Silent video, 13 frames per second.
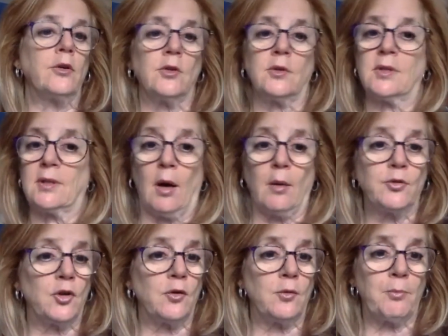
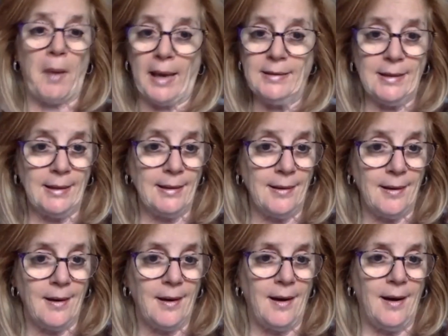sculpture, painting,
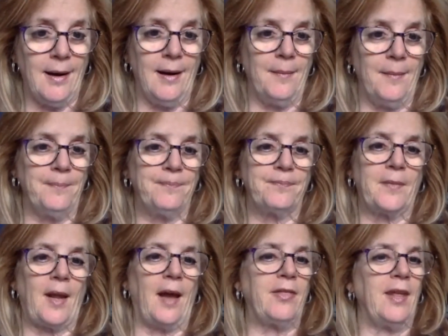
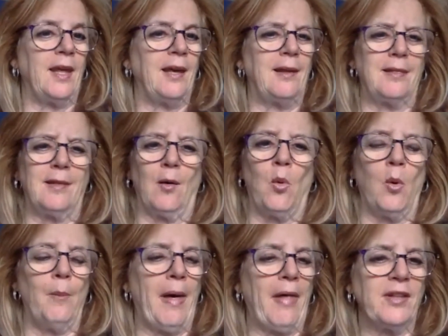I think the
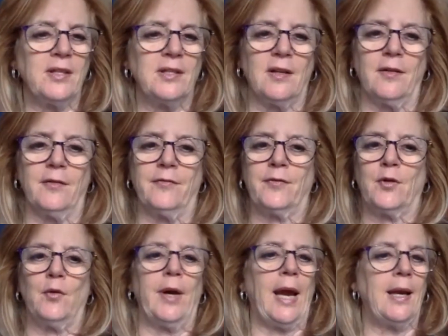whole methods of
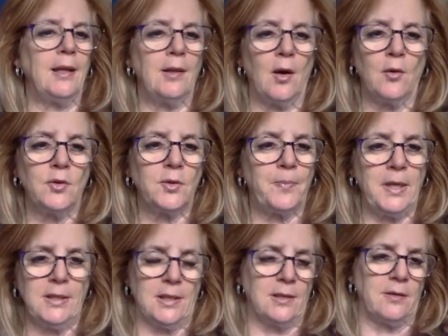creating those
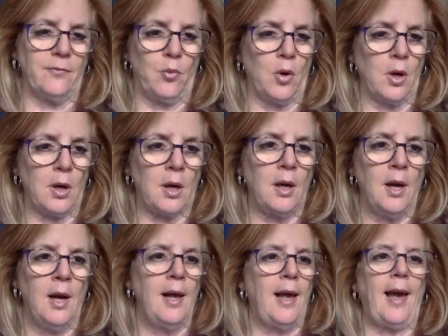pieces of work
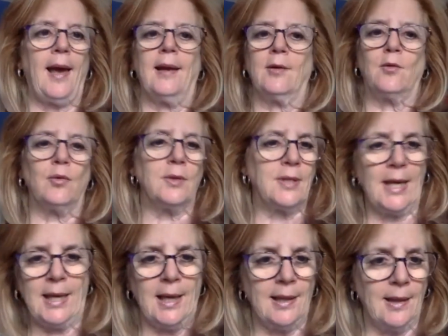and
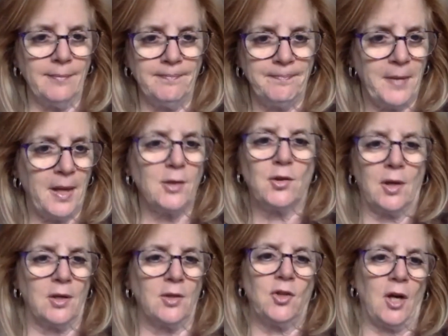critiquing them is
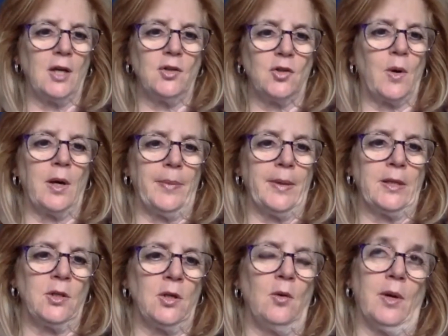going to change quite a bit
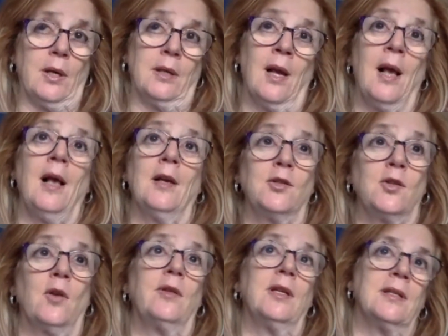too. And
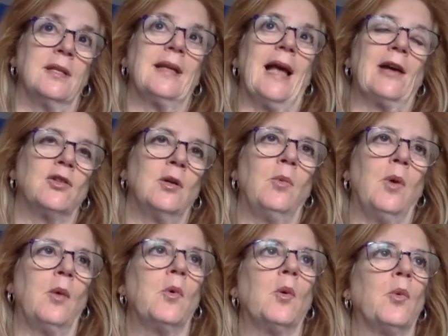so this is actually
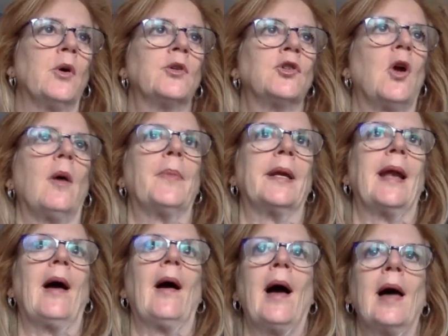what we're workshopping
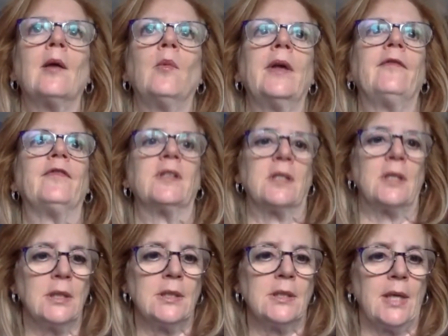now. How do we
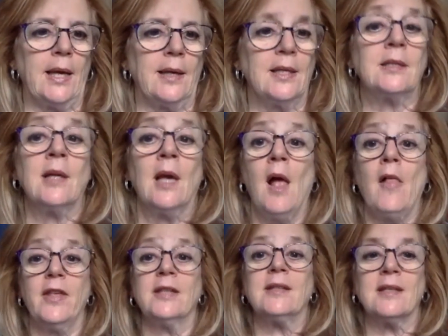facilitate this?
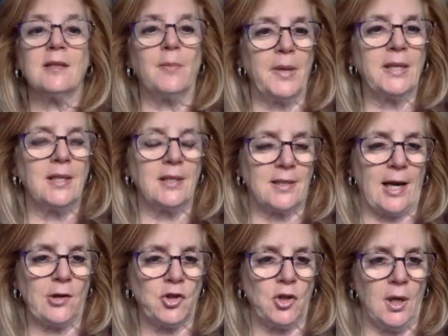This is a big
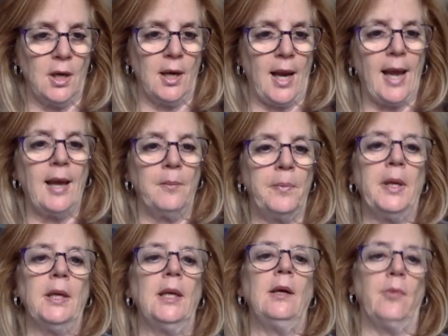discussion in
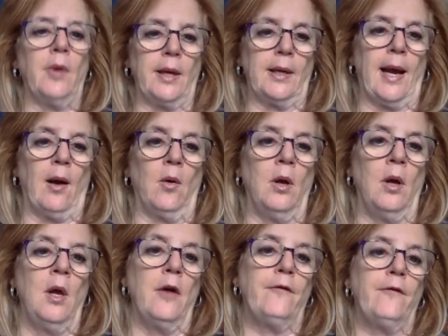AMPD right now
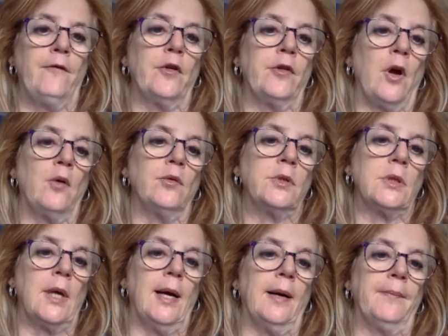for
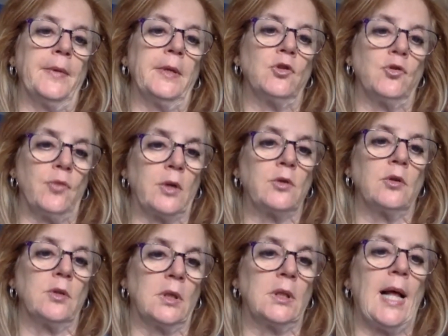those
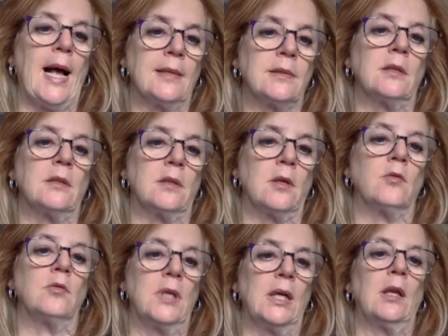instructors and classes that
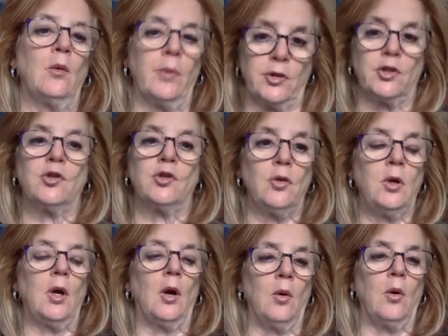are dealing with
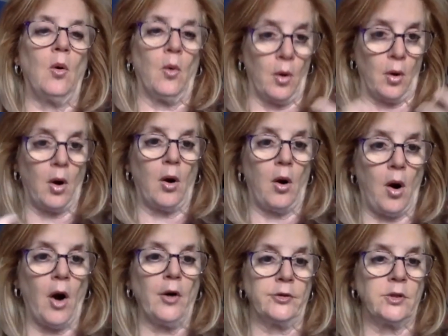studio or
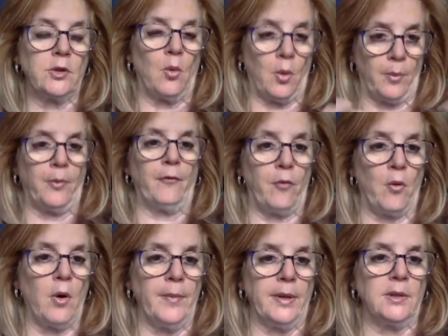art or
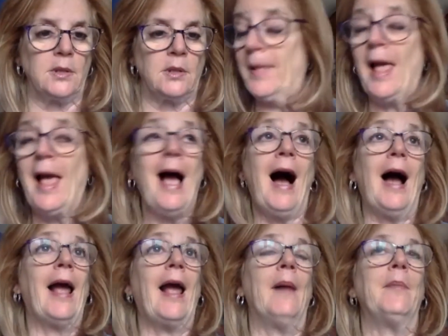performance.
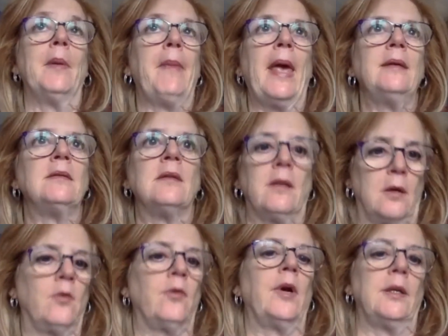I'm amazed at the
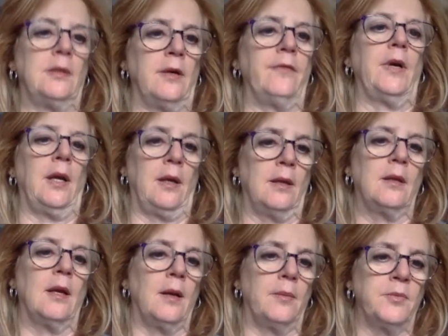creativity
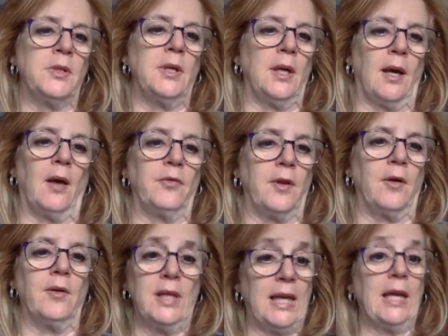that I'm seeing out there
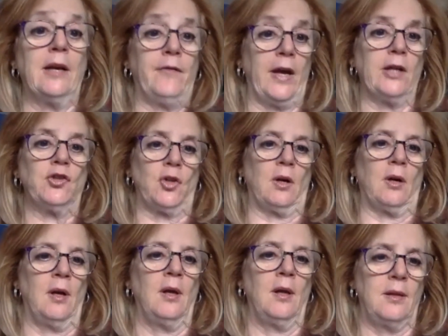and the innovation
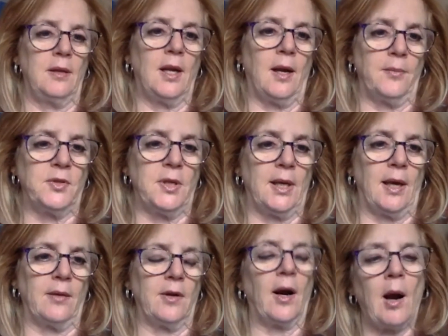that I'm seeing
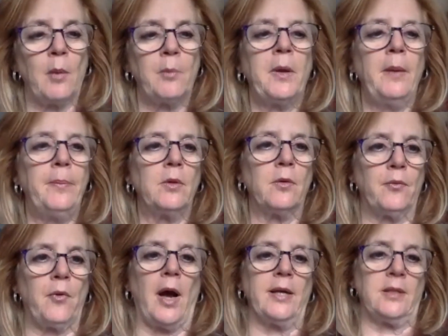out there, how people are
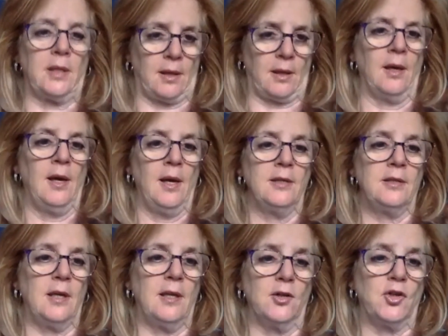rising
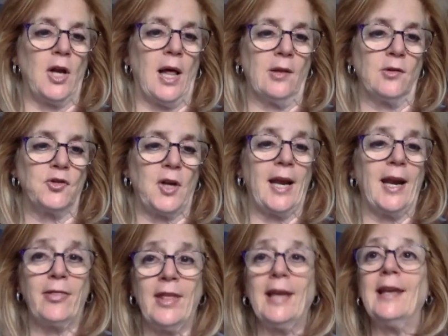to the challenge. And
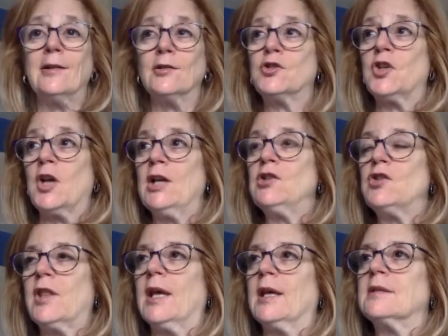I think it'll change
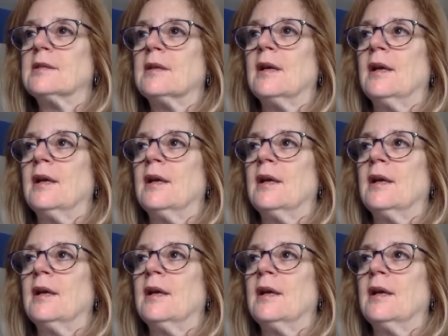things